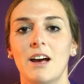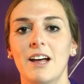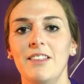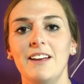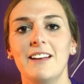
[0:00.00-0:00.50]

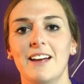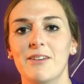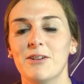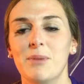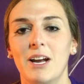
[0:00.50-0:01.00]
I think
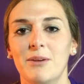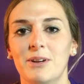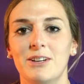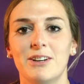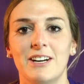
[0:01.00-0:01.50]
everybody
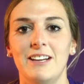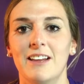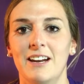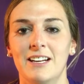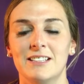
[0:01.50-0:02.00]
would agree
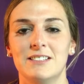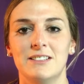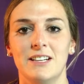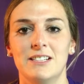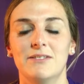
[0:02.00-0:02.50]
that
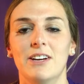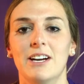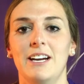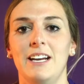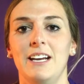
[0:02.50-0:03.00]
it's
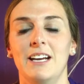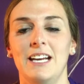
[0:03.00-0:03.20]
very